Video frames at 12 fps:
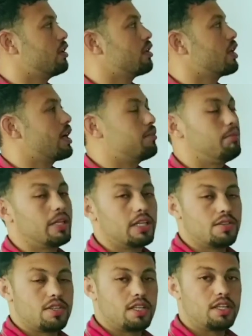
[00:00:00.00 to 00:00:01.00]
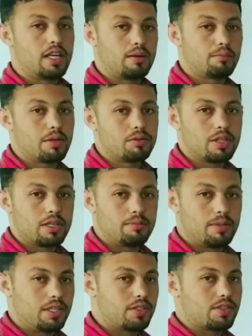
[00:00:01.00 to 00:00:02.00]
complex and compound
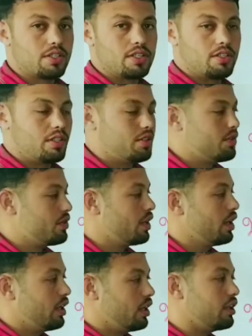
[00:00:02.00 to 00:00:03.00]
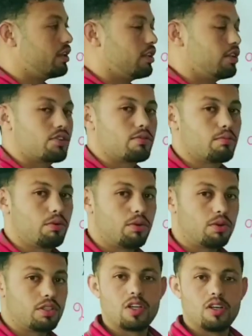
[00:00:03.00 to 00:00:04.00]
complex sentence in the next
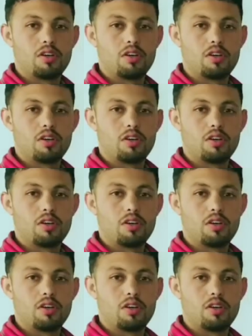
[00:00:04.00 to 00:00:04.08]
board.